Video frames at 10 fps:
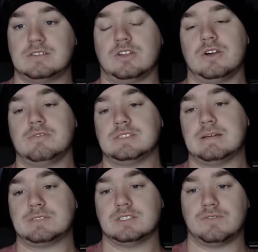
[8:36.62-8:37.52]

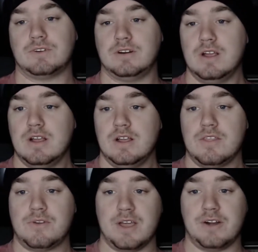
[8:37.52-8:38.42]
receptions for
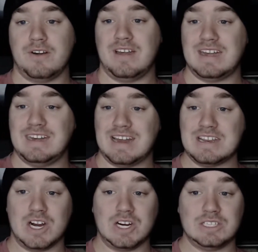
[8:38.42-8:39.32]
399
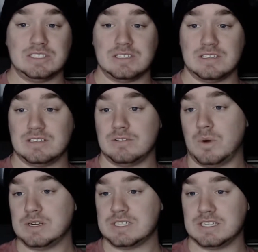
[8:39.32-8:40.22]
yards,
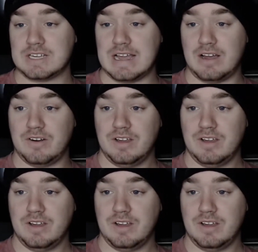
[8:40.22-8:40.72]
1 touchdown.